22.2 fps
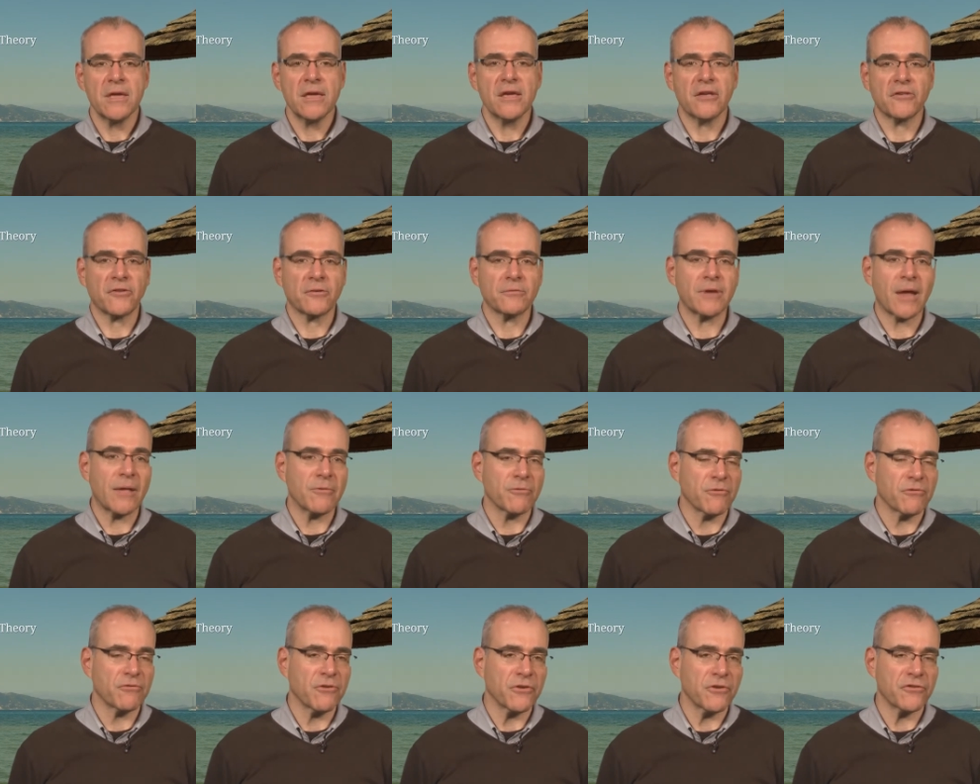is
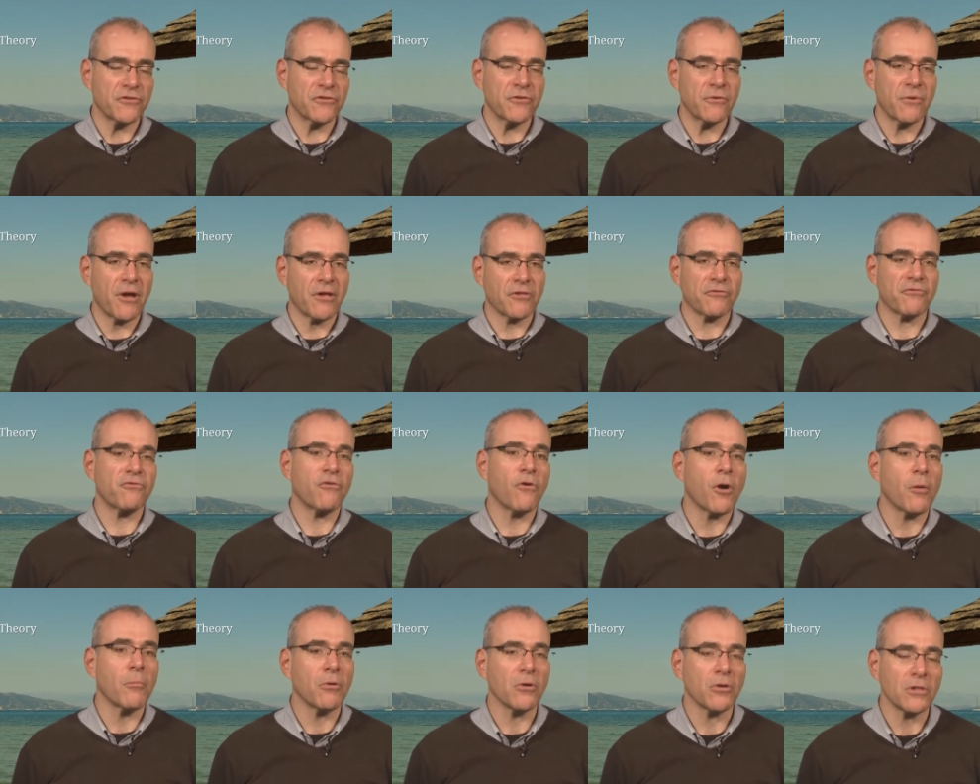sometimes refers to as
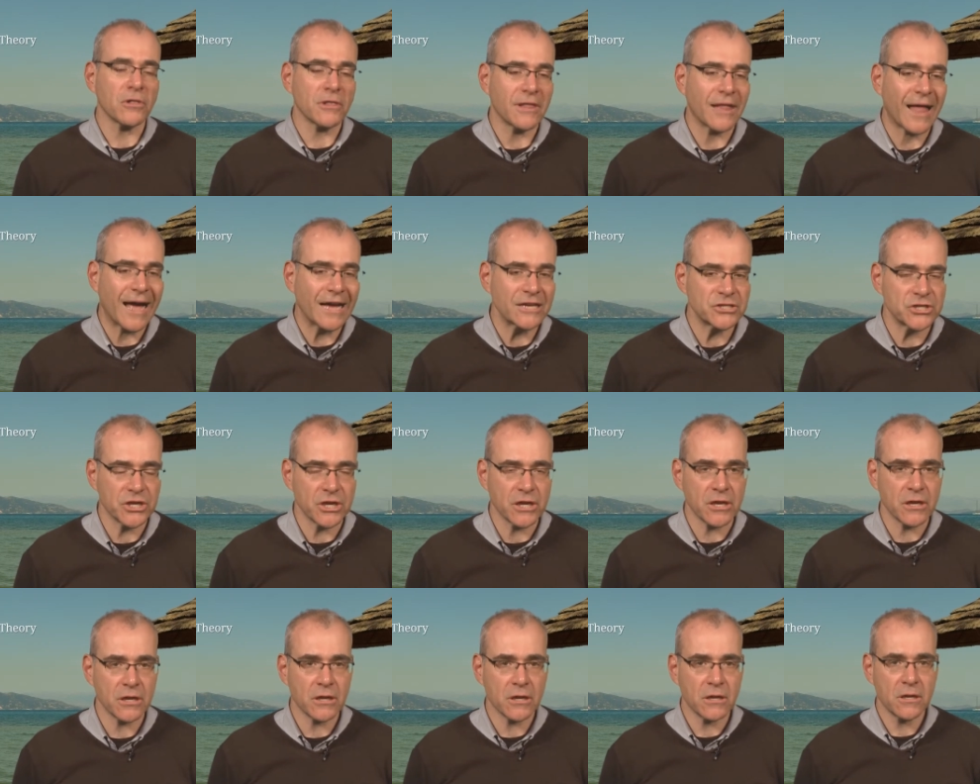formal
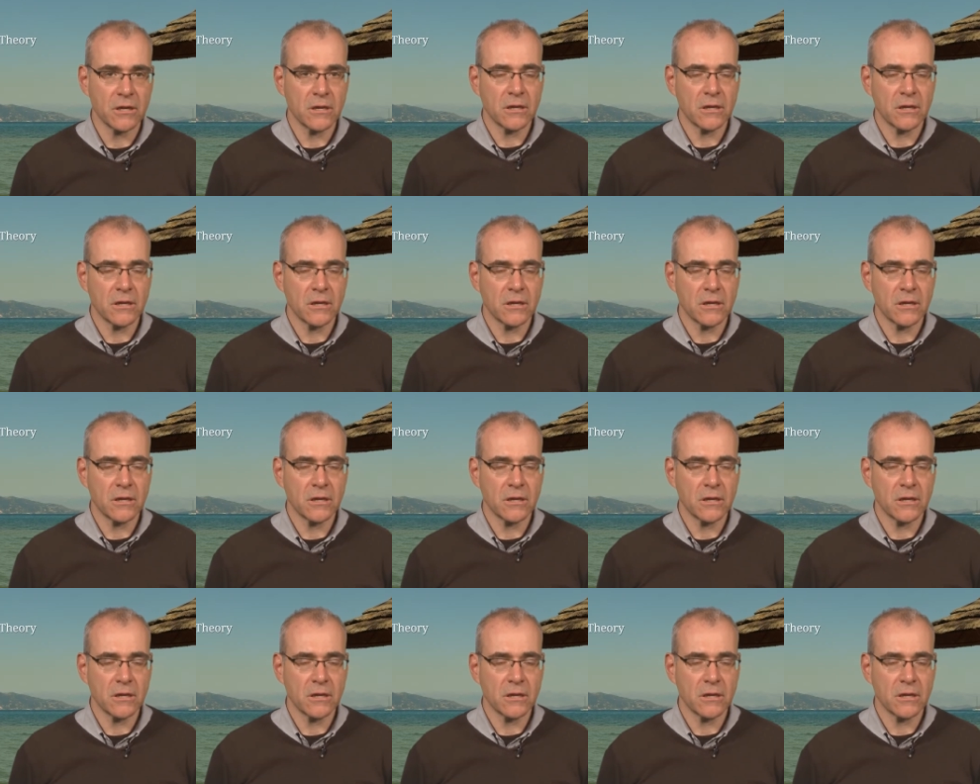logic.